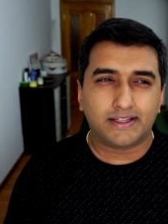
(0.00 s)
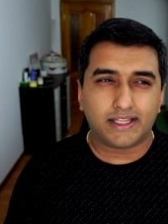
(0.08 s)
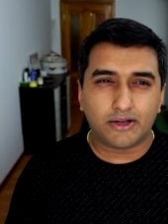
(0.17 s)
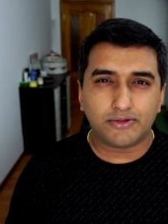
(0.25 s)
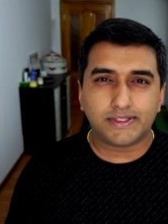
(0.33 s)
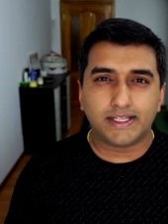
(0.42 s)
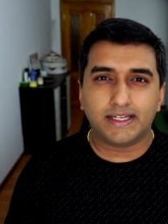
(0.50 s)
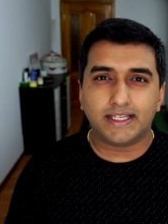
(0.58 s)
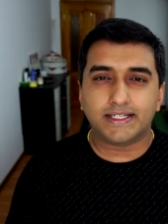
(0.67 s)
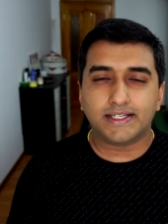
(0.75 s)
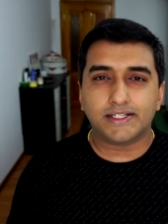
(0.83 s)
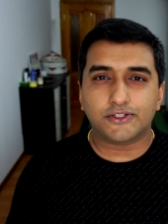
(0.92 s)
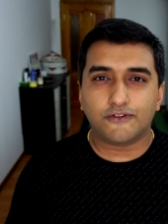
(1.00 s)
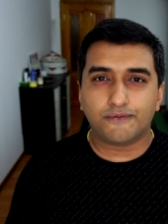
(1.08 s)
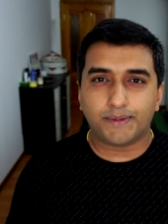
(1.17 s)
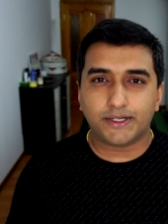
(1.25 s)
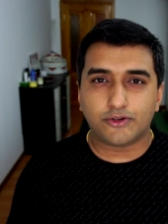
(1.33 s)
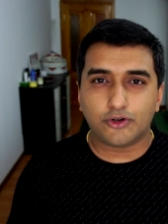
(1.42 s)
1000 liters of
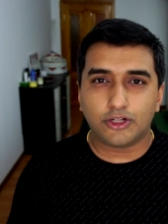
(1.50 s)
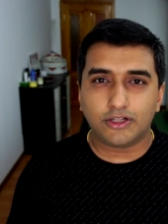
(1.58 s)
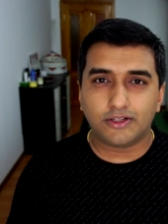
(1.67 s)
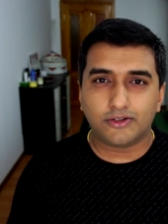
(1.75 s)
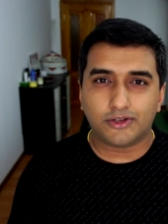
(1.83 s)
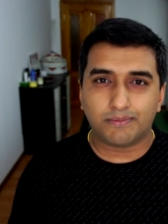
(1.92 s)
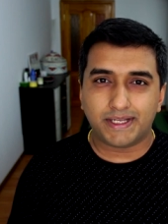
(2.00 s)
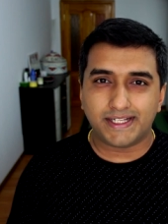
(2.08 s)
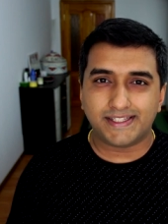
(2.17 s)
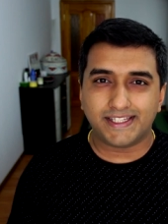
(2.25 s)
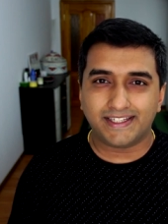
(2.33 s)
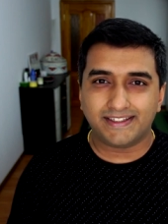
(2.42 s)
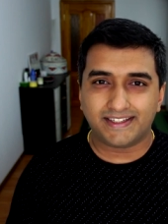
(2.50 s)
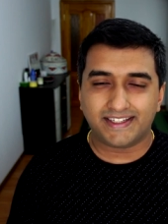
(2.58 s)
petrol or benzene